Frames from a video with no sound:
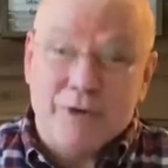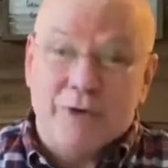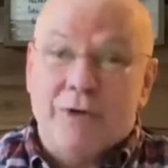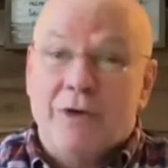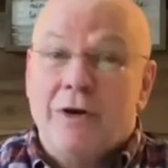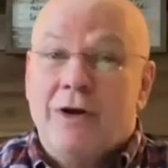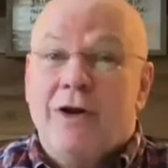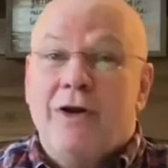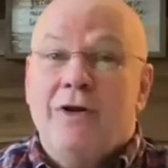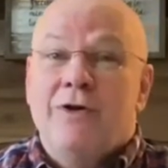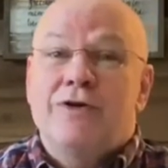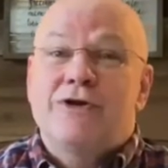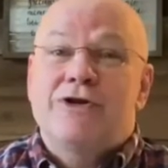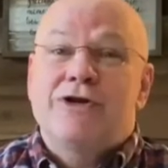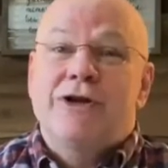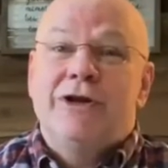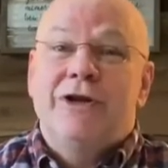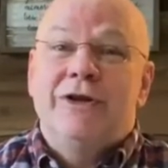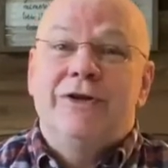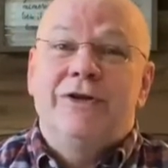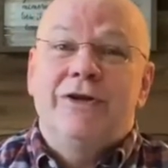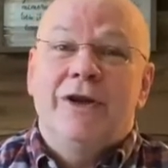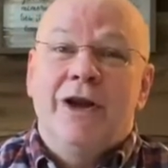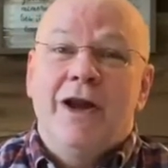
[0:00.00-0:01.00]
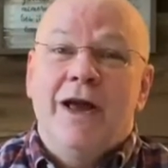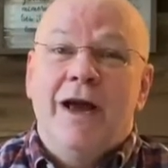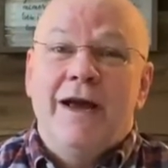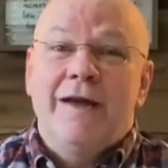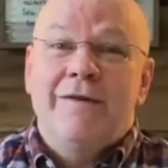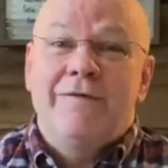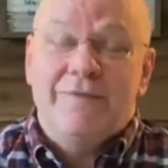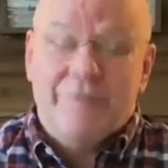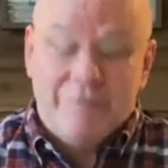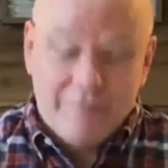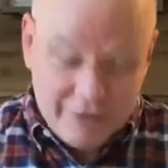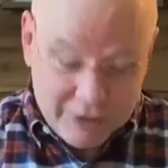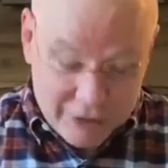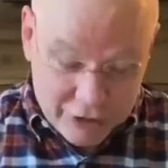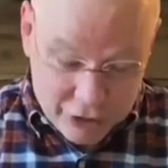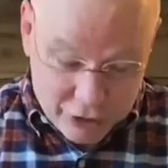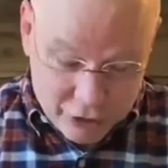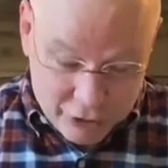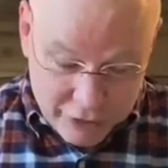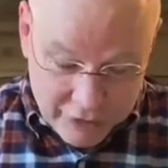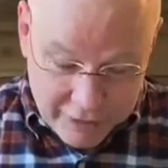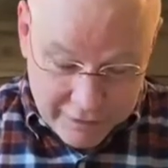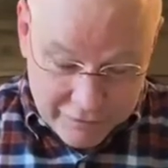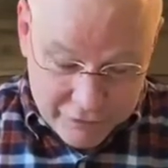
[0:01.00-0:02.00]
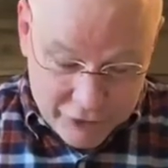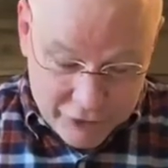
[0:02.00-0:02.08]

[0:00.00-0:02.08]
a close here in the life and ministry of